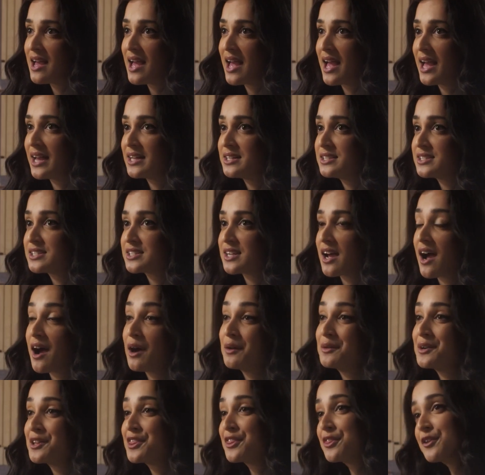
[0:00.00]
And
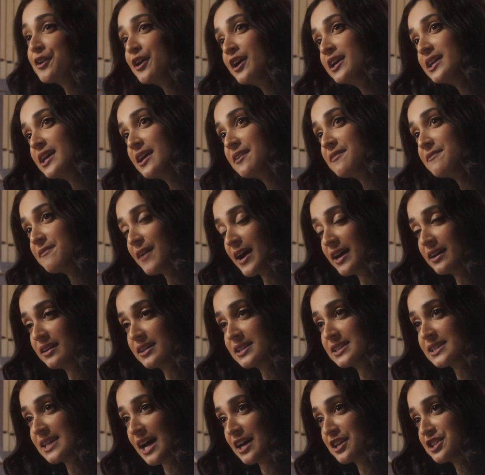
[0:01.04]
our third and final
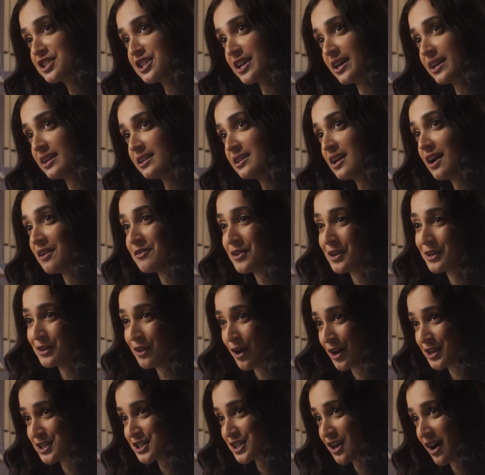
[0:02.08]
section of our
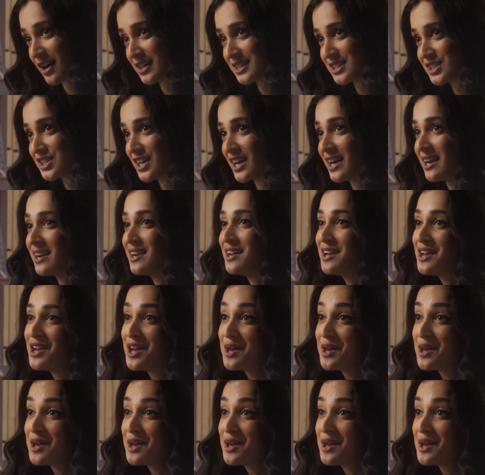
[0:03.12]
launch concert,